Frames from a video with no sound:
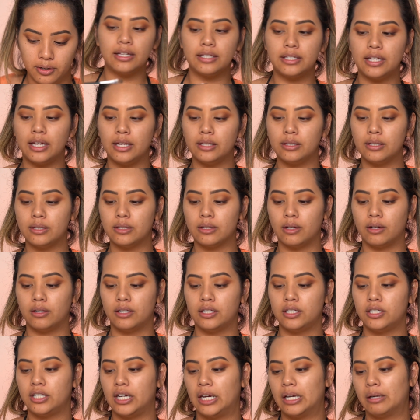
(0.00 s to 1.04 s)
I'm gonna take this on
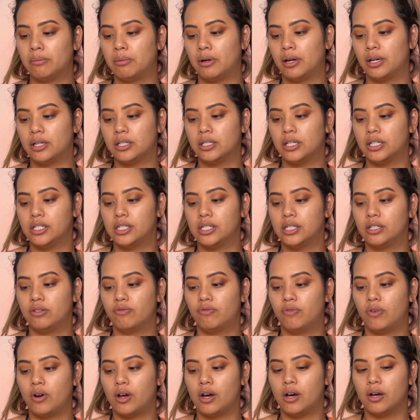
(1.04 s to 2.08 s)
a shader brush. This is
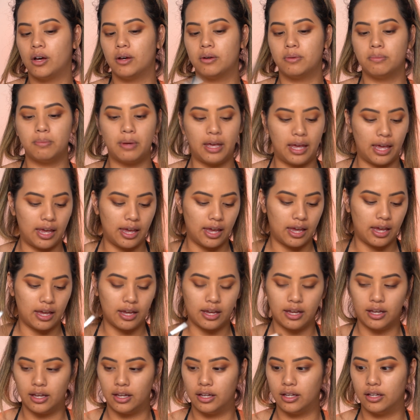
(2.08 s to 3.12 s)
from
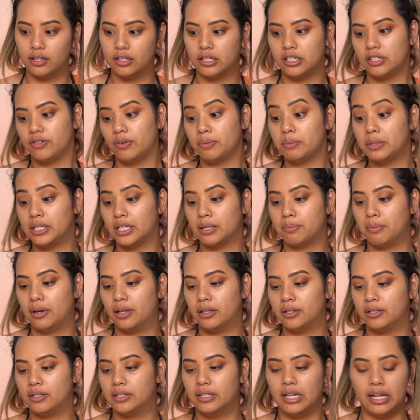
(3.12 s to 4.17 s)
Sigma.
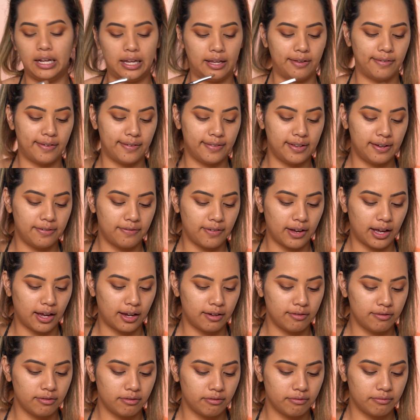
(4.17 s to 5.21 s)
This is the
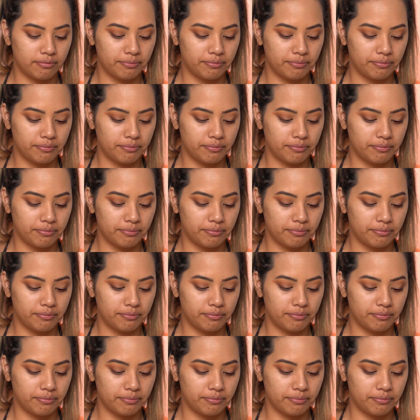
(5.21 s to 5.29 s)
E55.